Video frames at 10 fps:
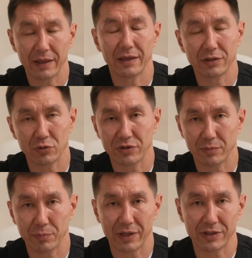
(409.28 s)
is, you
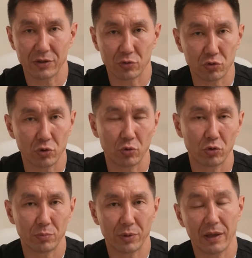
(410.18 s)
simply need to, so to
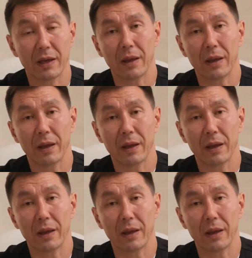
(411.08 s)
speak,